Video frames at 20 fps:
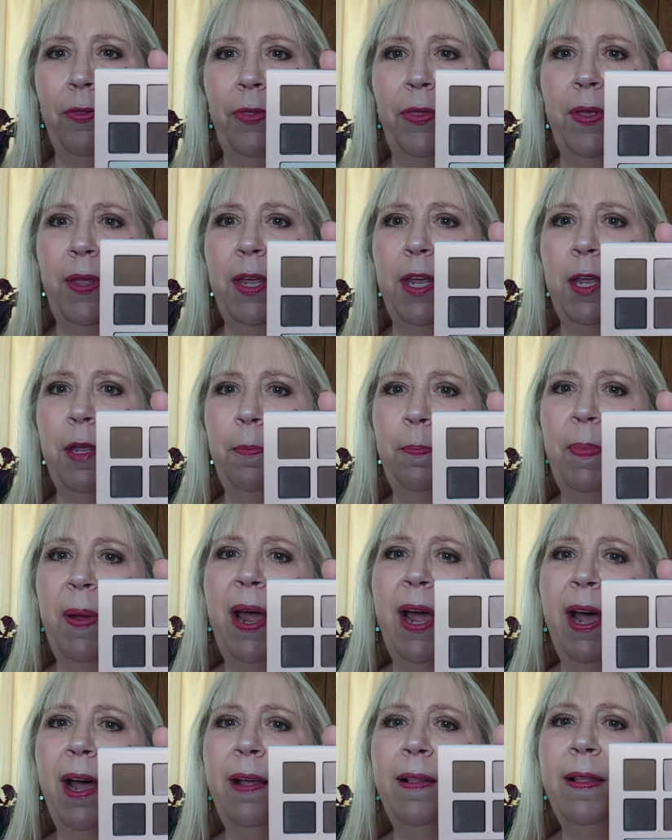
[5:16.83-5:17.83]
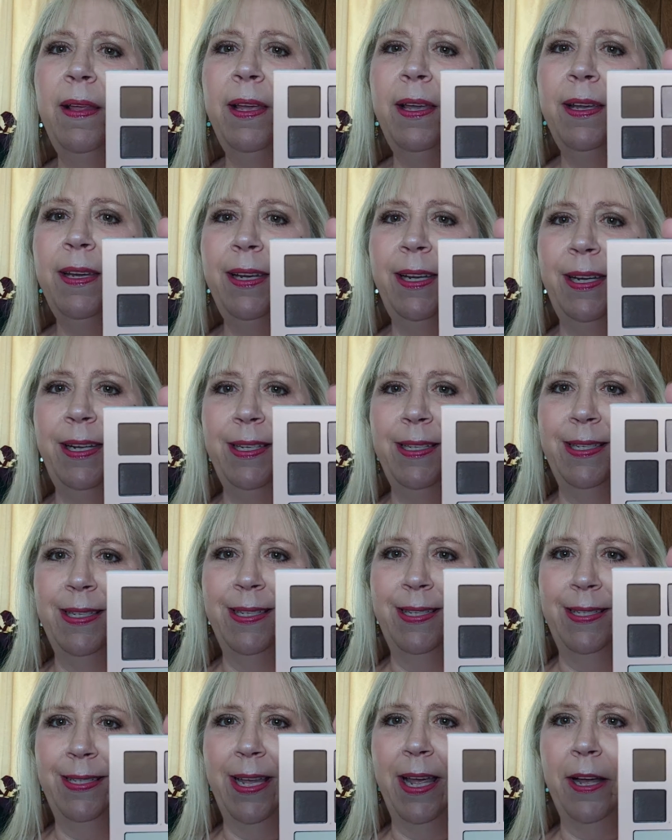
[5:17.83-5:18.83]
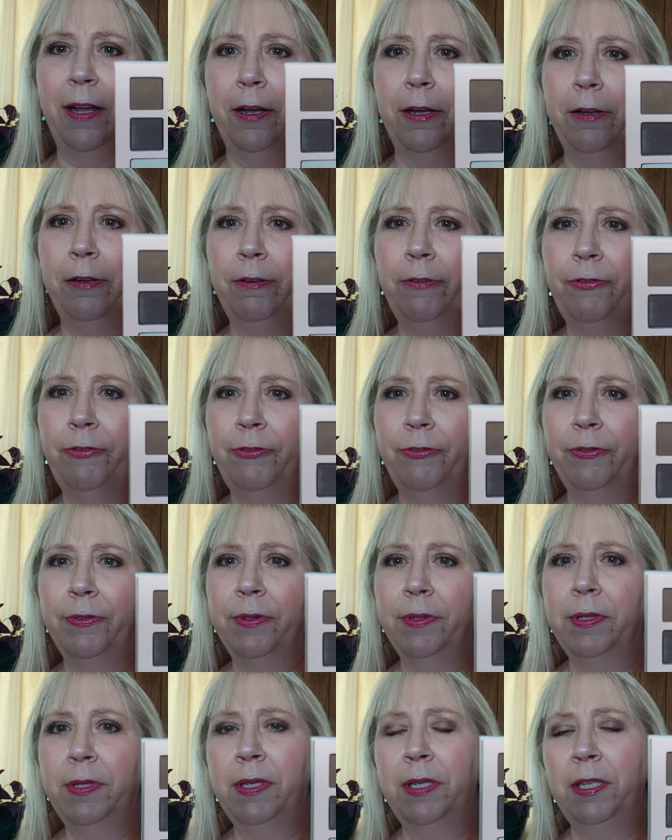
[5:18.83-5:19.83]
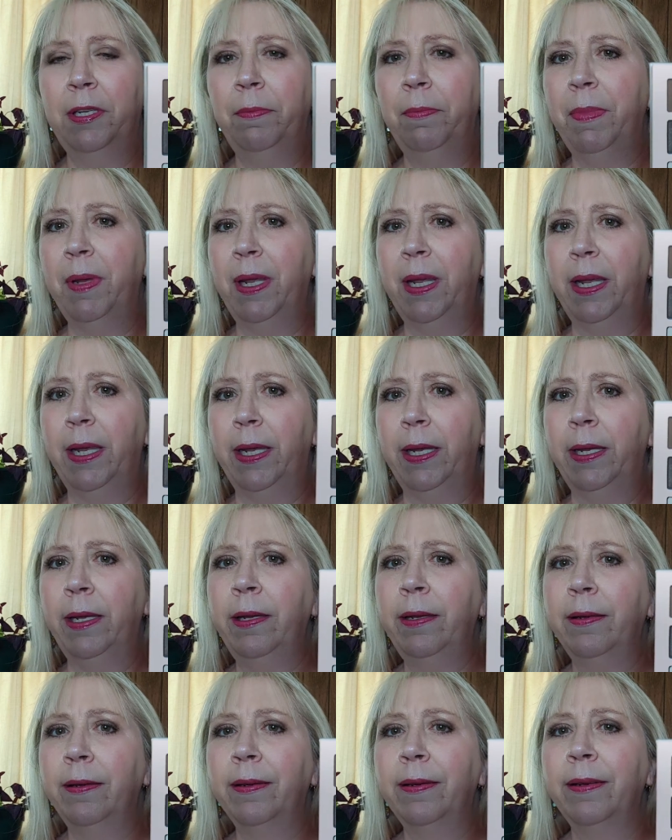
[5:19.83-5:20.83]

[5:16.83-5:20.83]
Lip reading: the palette itself, to me,